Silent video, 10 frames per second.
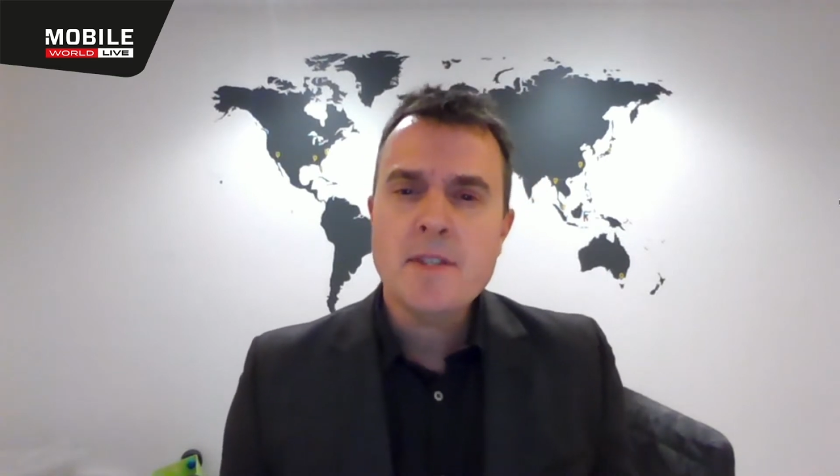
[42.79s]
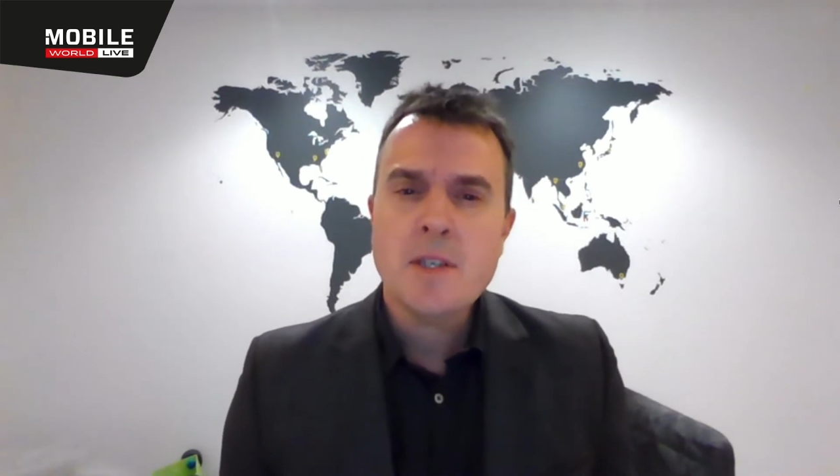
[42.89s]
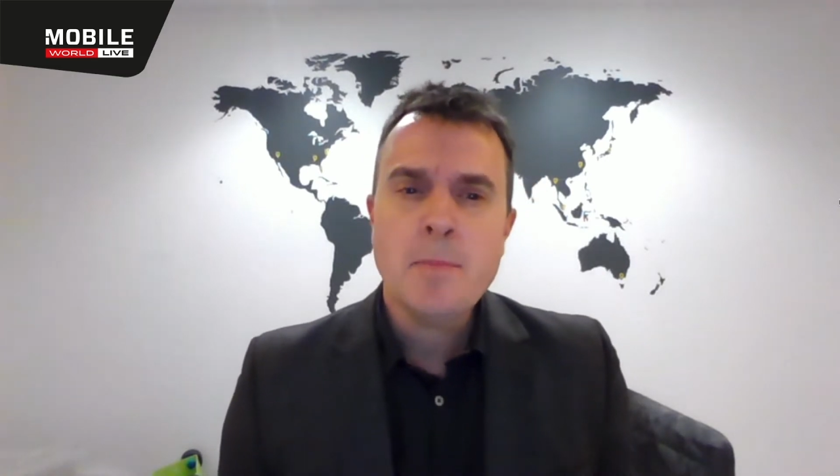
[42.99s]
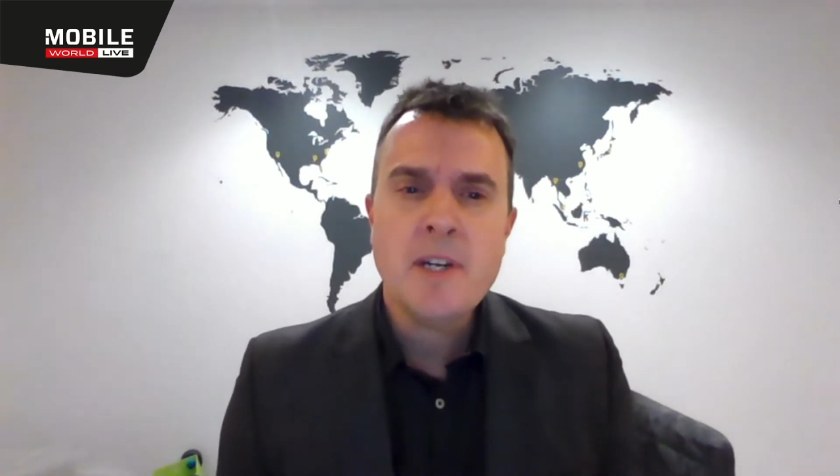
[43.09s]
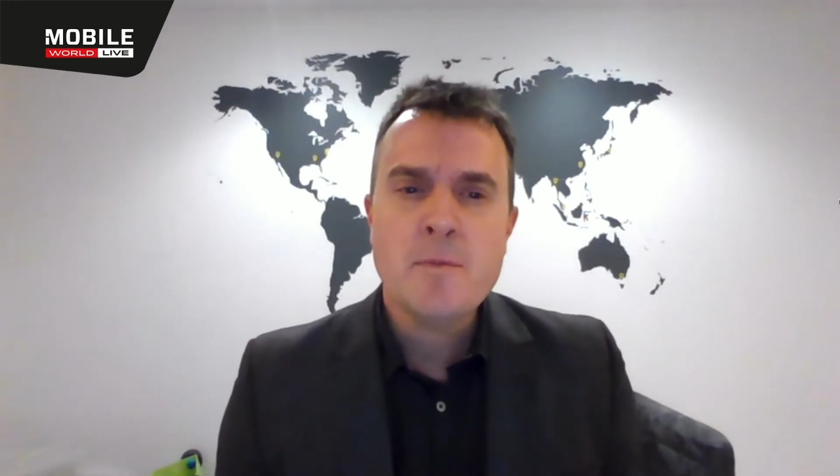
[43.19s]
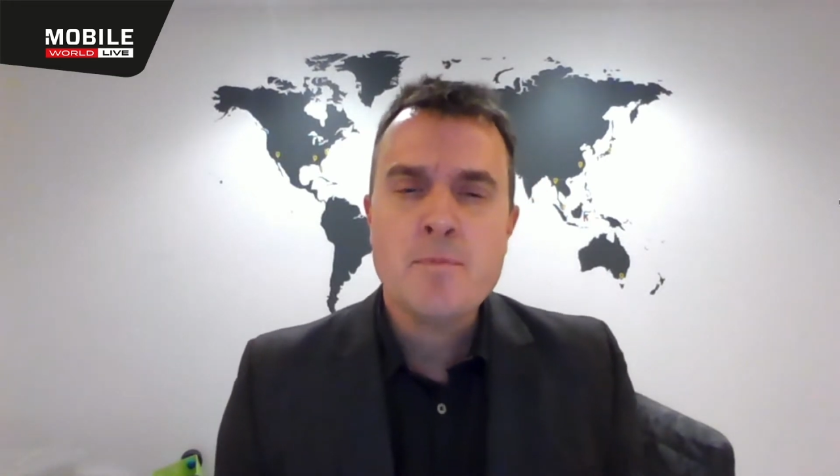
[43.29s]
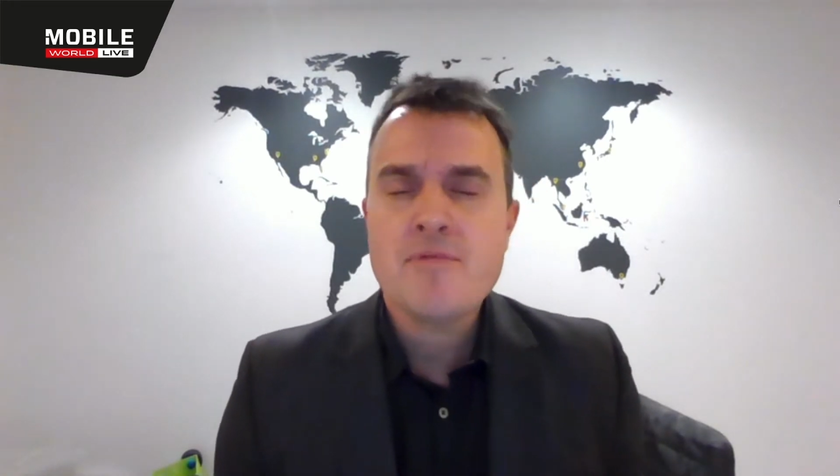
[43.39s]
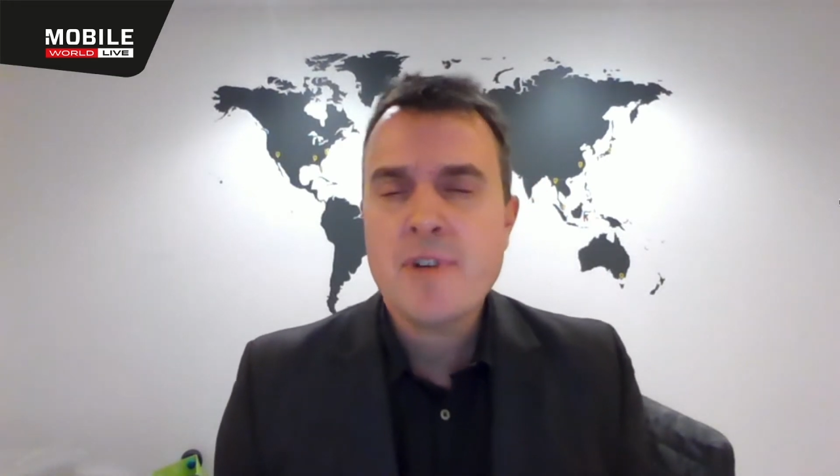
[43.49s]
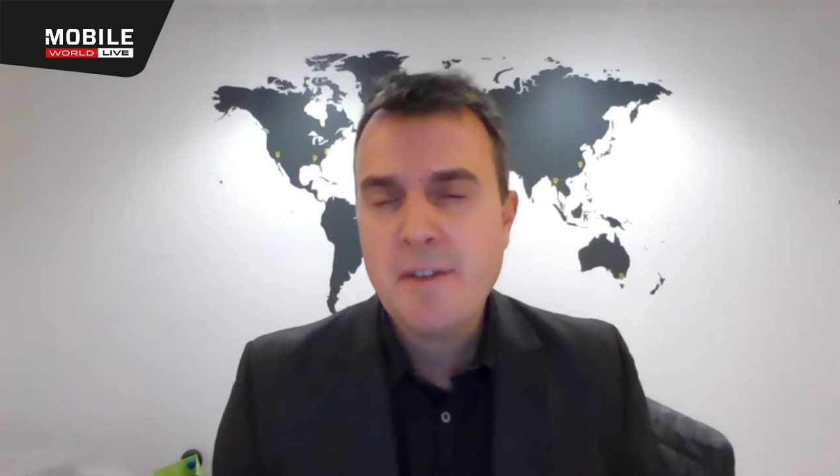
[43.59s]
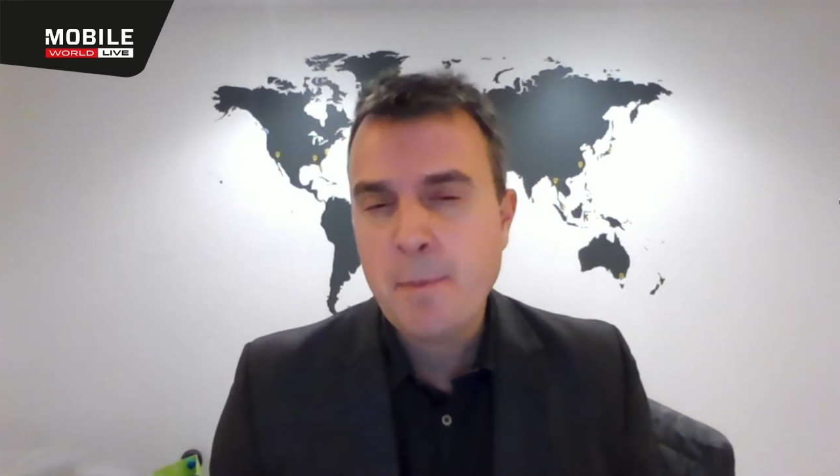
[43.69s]
give us a bit
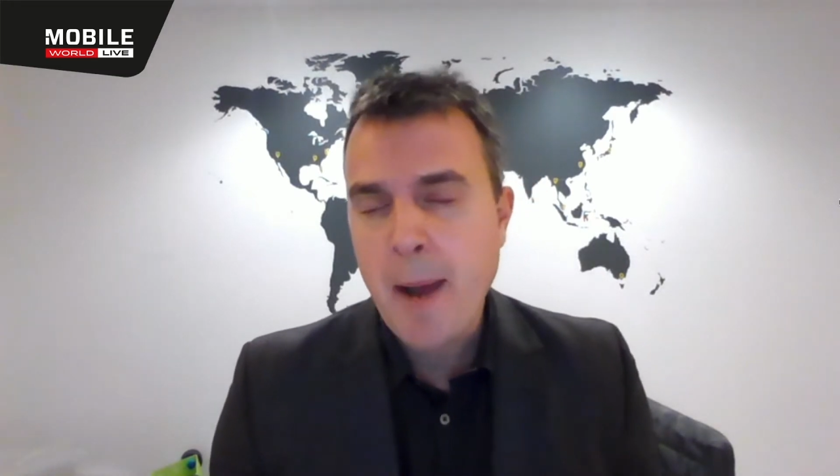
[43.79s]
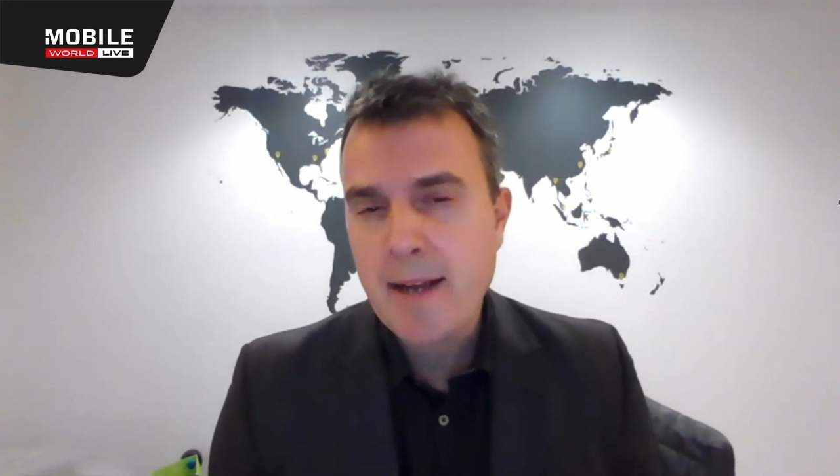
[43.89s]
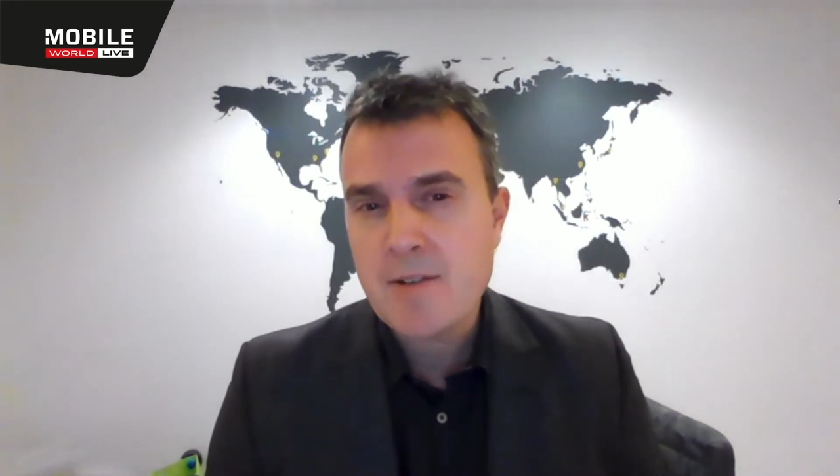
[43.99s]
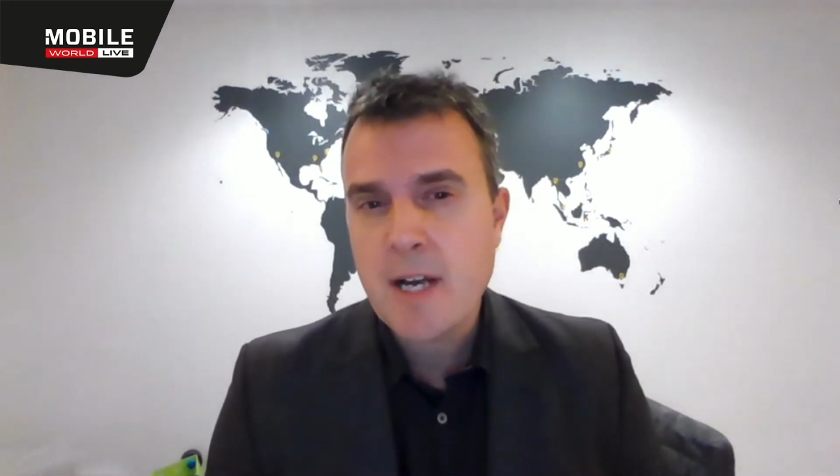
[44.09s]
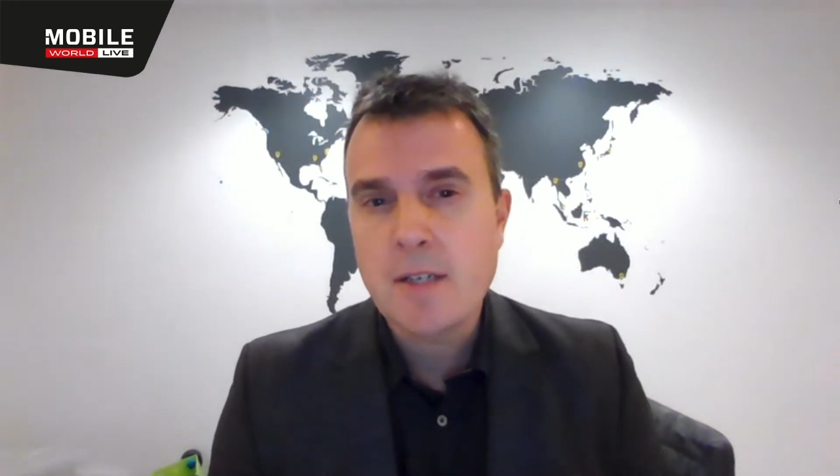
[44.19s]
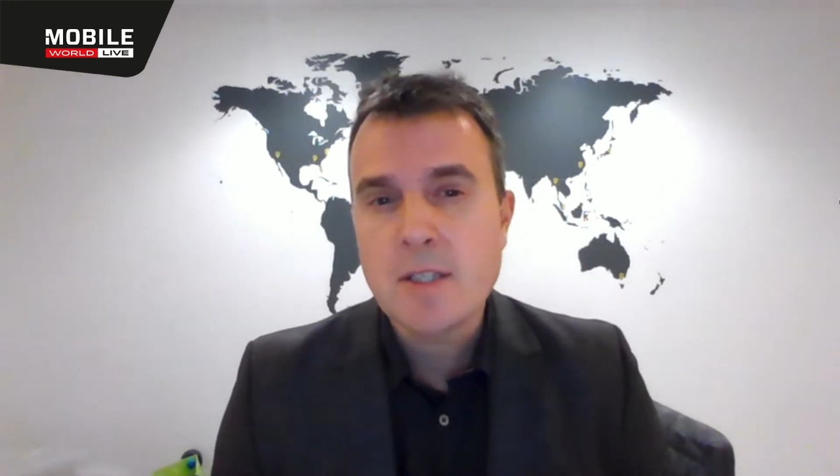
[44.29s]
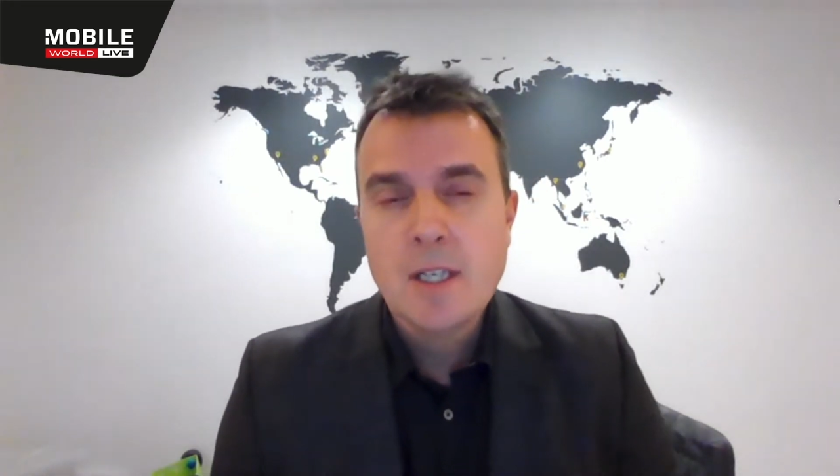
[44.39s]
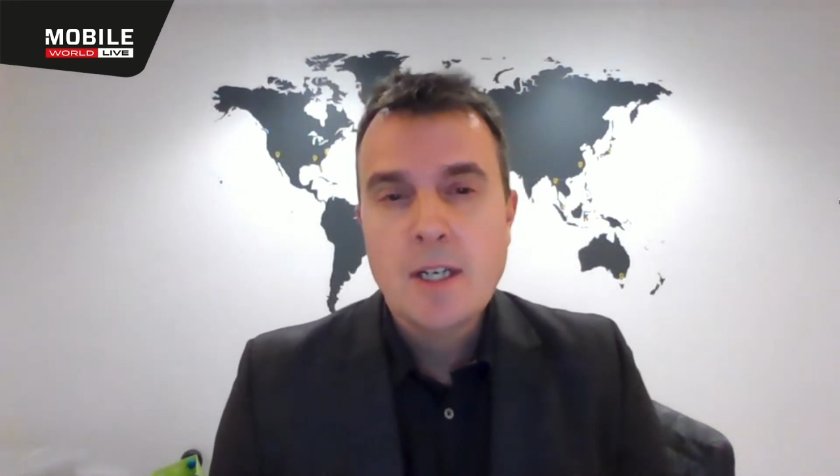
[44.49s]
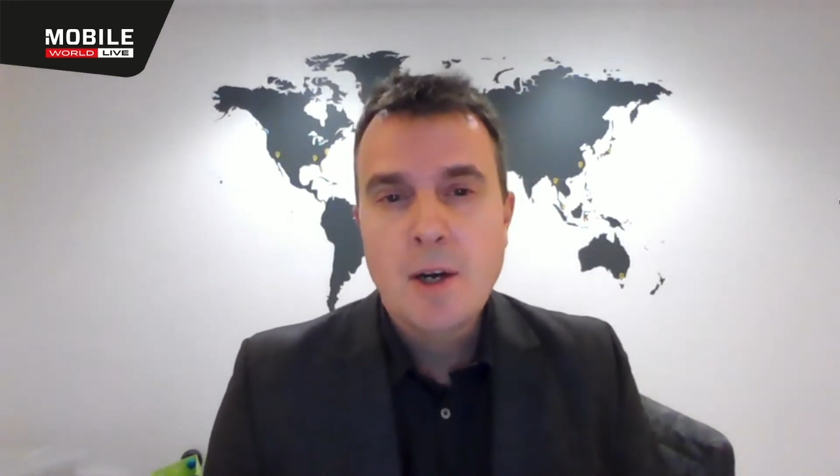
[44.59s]
of brief background